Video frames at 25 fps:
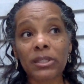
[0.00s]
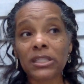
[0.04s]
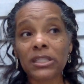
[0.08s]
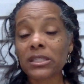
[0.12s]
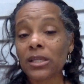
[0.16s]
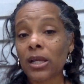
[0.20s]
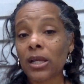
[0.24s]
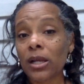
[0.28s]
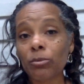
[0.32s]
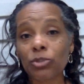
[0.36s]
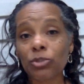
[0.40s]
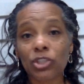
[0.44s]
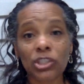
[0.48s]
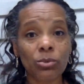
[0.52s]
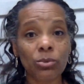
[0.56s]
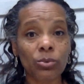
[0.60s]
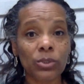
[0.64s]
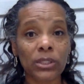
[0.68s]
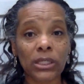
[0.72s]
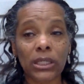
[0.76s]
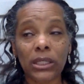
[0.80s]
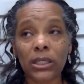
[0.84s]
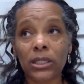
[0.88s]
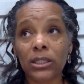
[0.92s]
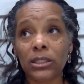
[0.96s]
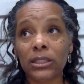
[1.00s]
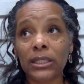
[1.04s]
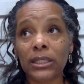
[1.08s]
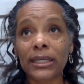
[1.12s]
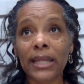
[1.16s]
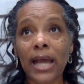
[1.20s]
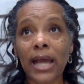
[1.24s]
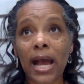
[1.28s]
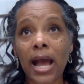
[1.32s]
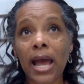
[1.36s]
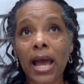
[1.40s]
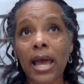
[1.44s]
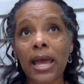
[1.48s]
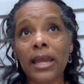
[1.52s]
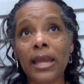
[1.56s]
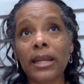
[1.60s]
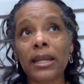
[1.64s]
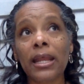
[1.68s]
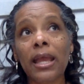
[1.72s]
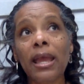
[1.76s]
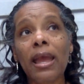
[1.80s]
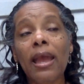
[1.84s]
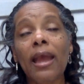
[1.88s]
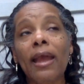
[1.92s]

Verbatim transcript: And some she would get denied.